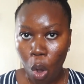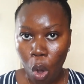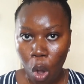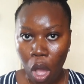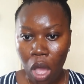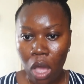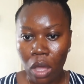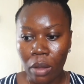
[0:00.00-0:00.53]

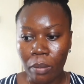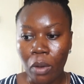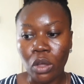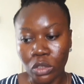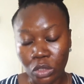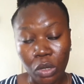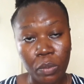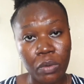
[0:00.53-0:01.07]
on
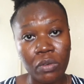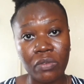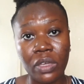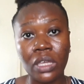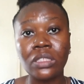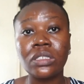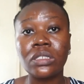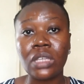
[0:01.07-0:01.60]
top of
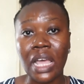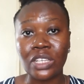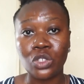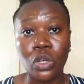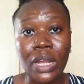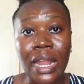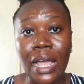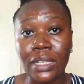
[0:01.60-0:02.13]
it as your
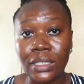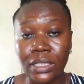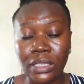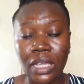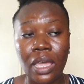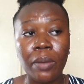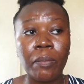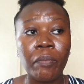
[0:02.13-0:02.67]
last
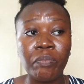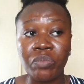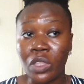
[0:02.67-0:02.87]
step